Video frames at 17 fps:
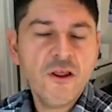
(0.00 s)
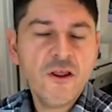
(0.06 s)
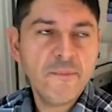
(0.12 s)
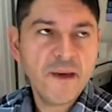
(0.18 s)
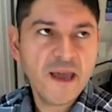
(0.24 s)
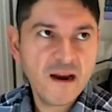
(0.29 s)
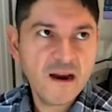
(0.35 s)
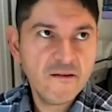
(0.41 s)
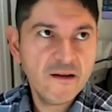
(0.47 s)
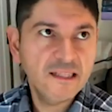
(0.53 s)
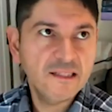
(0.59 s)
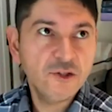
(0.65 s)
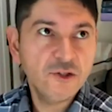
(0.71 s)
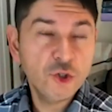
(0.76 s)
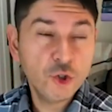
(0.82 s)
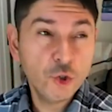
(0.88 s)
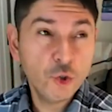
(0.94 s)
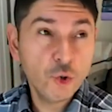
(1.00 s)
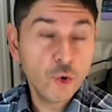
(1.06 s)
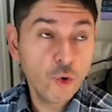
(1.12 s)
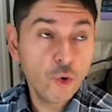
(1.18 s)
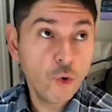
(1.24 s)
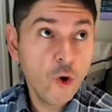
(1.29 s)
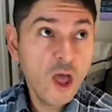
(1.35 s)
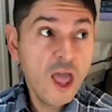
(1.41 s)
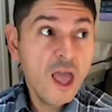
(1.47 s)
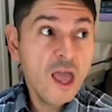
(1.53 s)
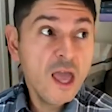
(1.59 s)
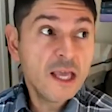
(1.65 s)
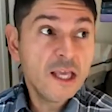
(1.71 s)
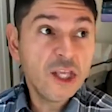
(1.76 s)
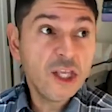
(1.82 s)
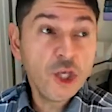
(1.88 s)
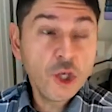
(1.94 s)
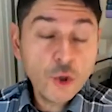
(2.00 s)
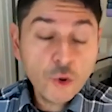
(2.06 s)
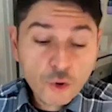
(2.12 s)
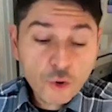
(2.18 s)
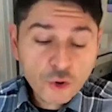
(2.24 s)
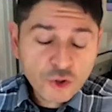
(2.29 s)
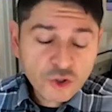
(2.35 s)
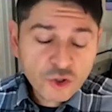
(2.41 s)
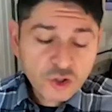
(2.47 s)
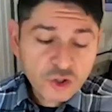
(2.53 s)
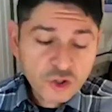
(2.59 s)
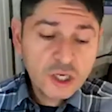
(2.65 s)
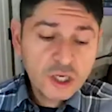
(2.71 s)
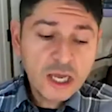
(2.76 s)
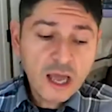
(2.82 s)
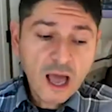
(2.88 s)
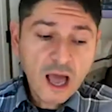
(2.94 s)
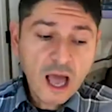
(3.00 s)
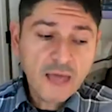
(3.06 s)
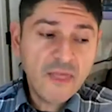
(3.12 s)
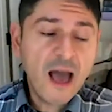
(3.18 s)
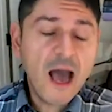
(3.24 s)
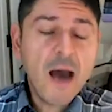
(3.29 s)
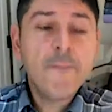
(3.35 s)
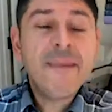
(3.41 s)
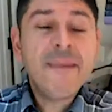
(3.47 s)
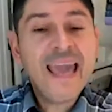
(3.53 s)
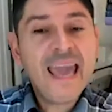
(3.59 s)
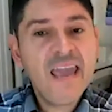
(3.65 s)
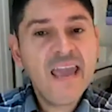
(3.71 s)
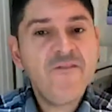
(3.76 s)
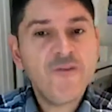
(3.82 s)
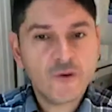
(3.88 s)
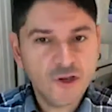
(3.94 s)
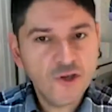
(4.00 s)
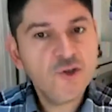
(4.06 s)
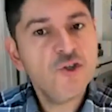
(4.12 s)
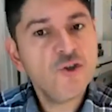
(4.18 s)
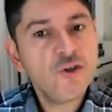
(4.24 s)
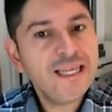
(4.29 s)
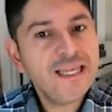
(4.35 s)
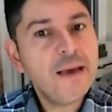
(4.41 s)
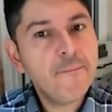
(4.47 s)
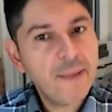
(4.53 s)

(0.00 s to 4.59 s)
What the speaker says: the parent to use a behavior, usually a